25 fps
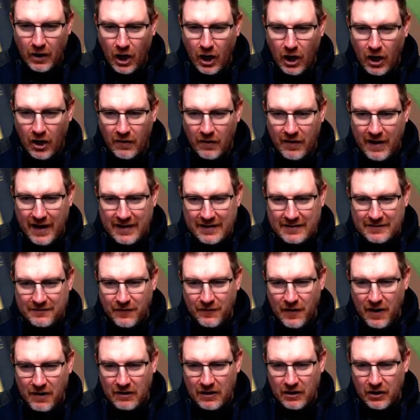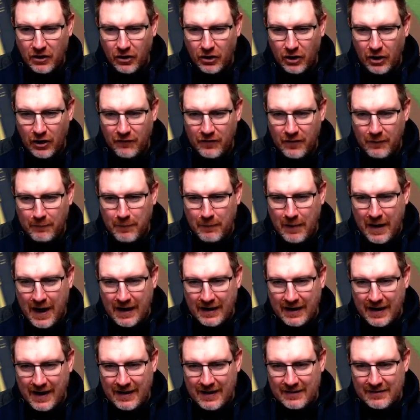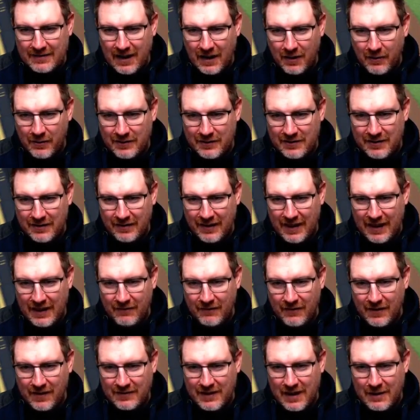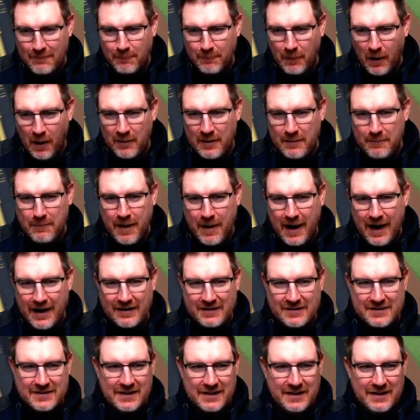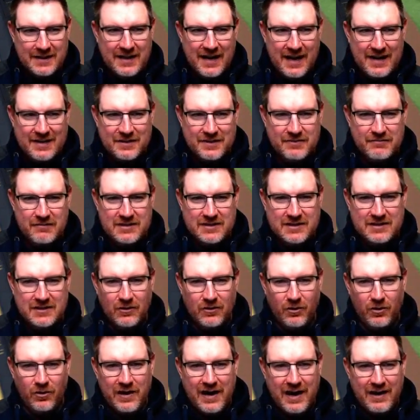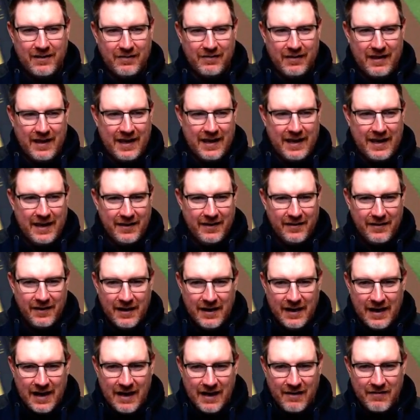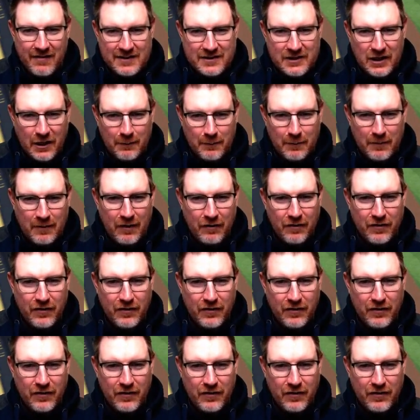oh, that is very good off the bat. It's going to leave us, and Bobby Patterson has restored our lead in the top of the